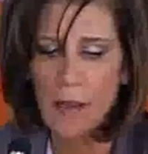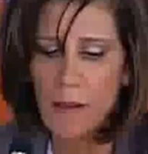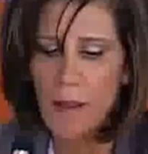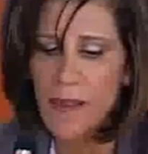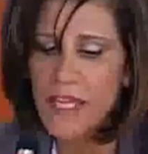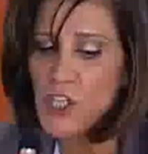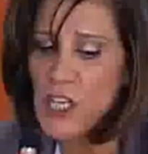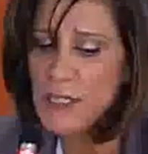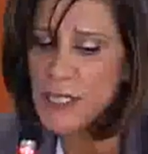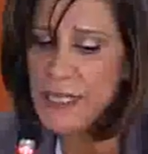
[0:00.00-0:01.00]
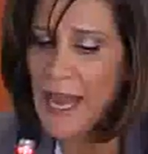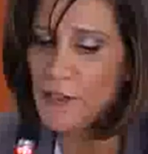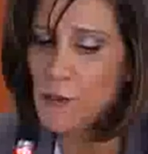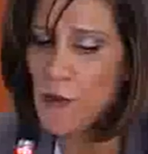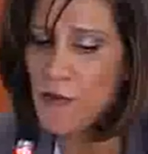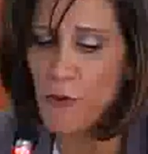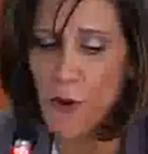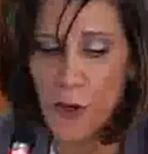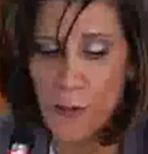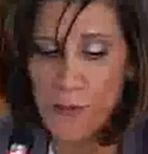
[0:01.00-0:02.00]
The Children and Youth
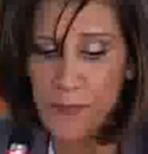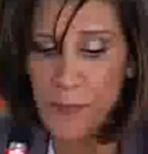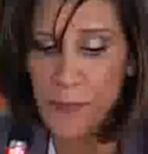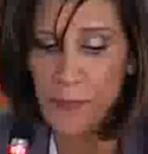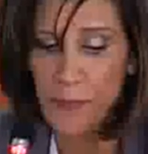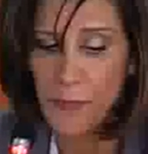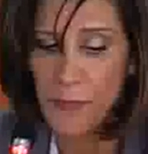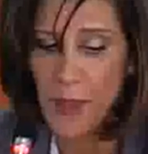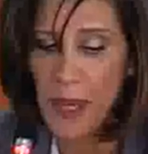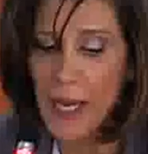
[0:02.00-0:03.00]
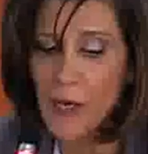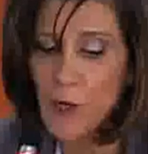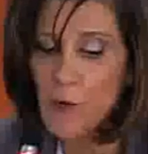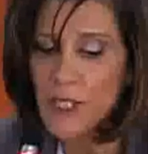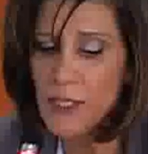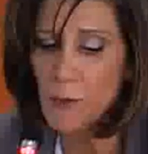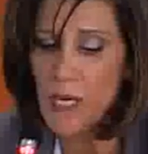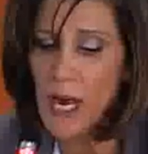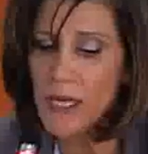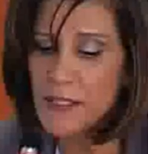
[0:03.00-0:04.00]
Forum included
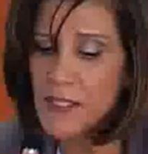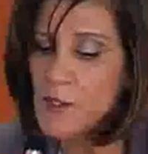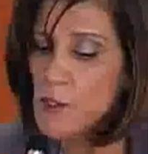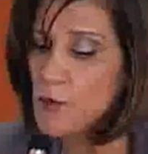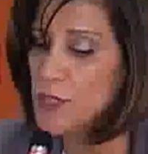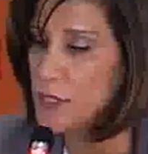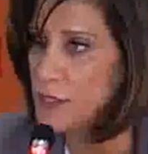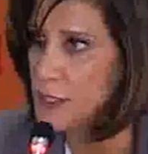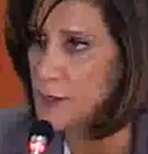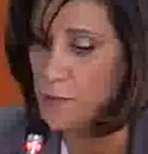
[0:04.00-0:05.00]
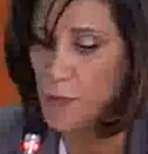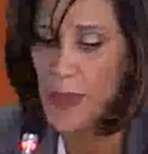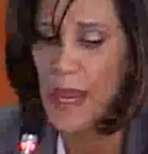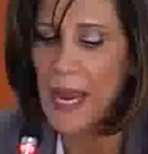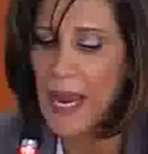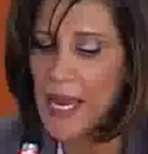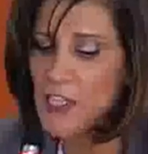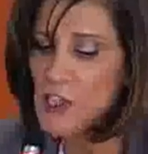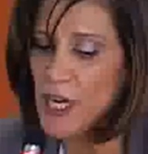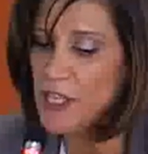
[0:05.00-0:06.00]
100 students, age
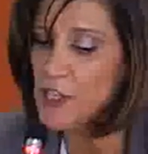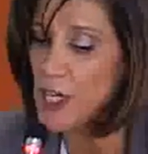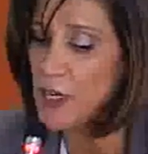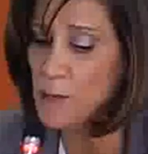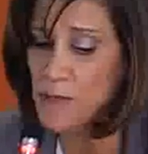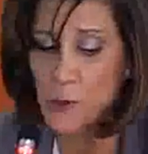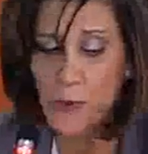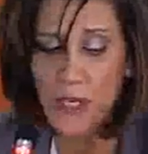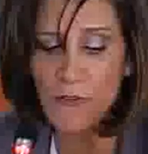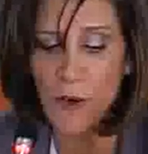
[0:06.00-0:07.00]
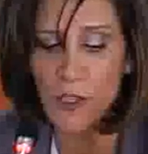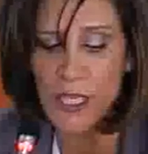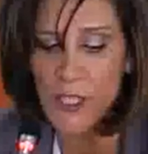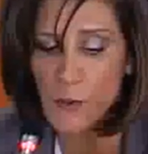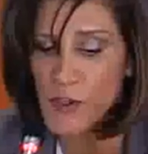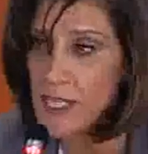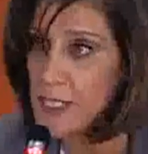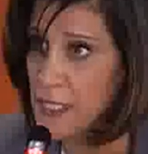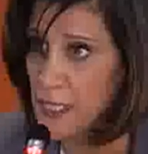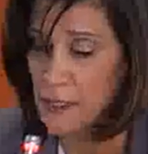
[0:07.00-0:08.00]
ranging between 14 to
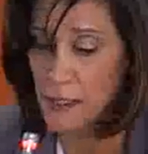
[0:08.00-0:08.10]
16,